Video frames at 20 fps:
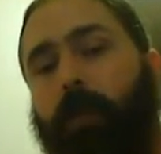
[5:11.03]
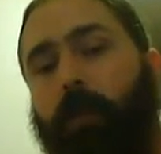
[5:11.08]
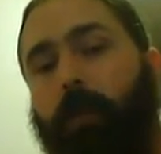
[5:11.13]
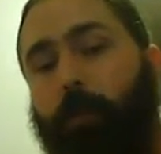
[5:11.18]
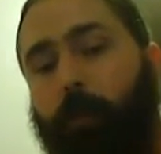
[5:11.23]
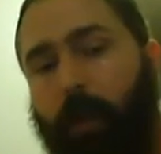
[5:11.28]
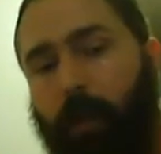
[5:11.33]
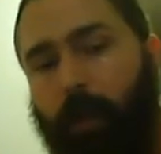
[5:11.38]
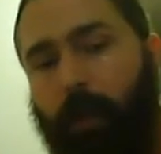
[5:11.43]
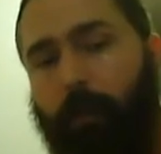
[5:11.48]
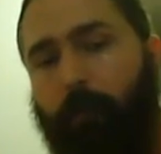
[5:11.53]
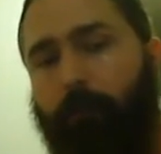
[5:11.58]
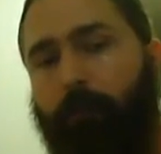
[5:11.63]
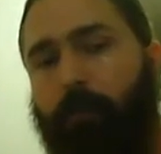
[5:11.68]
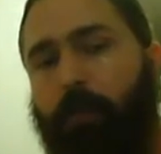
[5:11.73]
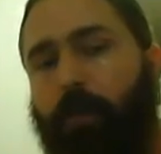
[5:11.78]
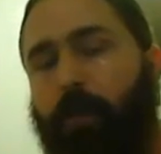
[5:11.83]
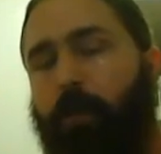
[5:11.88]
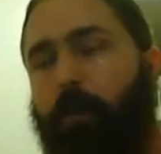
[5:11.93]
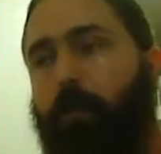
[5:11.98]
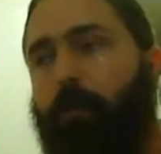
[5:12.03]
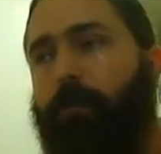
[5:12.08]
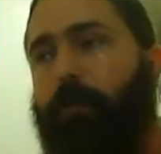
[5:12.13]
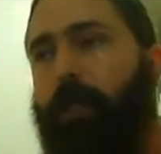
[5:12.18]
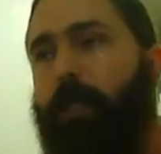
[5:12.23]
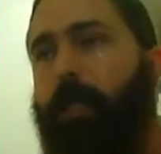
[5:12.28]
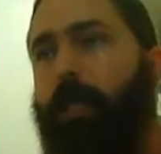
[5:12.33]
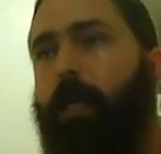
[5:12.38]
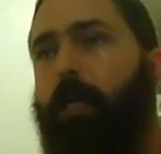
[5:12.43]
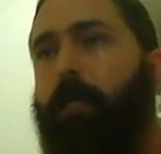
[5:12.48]
Okay, so
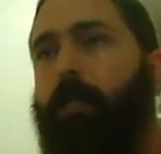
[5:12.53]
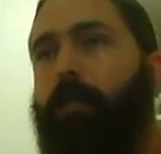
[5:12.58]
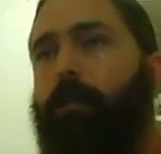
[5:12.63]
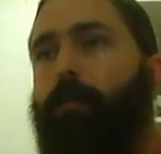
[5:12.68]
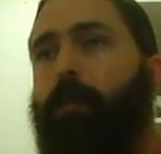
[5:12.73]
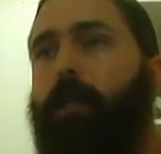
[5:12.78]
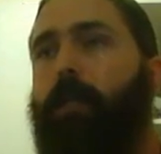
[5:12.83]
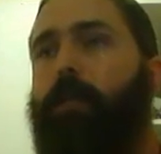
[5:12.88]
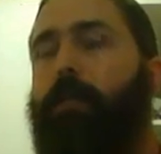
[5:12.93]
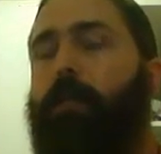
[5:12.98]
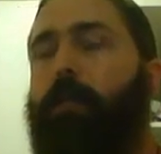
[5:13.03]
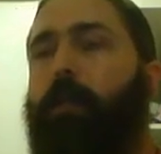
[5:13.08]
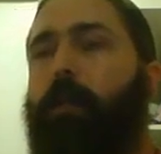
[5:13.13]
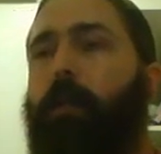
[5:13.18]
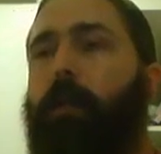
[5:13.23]
hopefully that explains it.